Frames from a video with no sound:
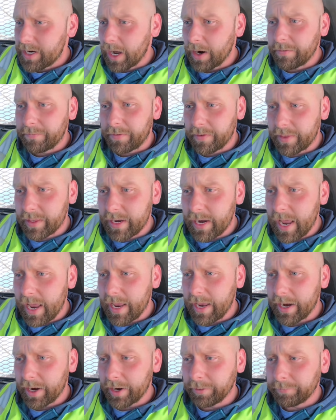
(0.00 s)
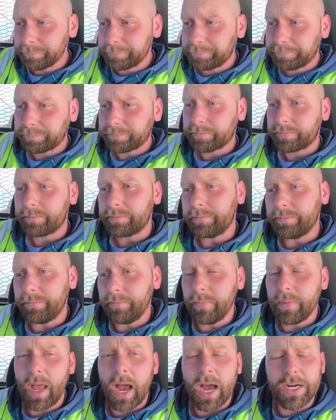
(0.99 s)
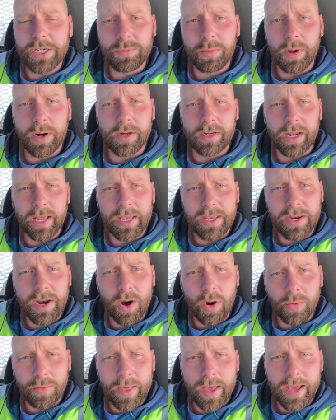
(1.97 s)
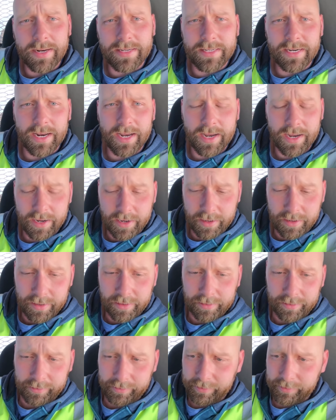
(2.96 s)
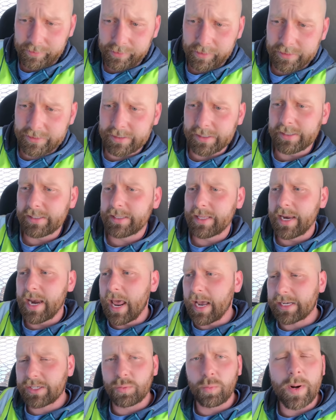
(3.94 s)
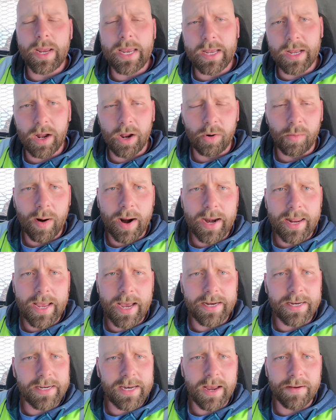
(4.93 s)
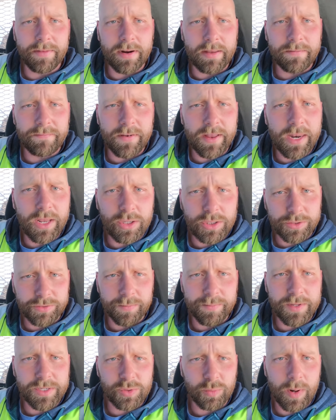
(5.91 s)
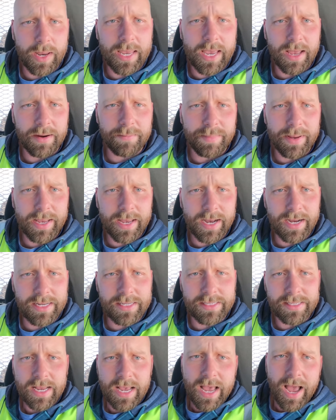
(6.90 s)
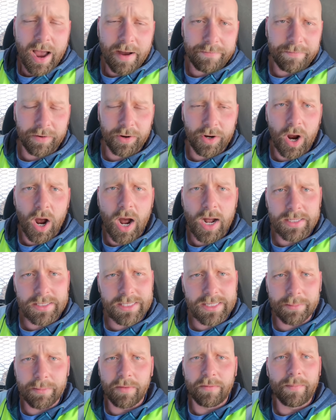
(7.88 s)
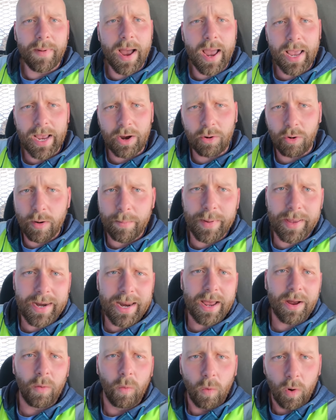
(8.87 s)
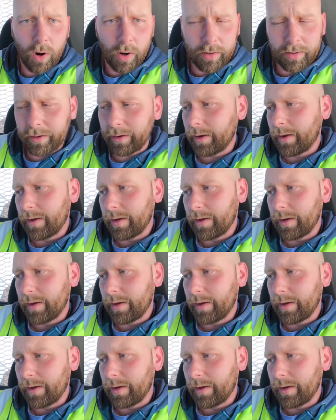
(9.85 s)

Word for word: done for the day here. I just wanted to let you know that uh, this is the next week already. I didn't have any videos from this weekend because I forgot some of my equipment at work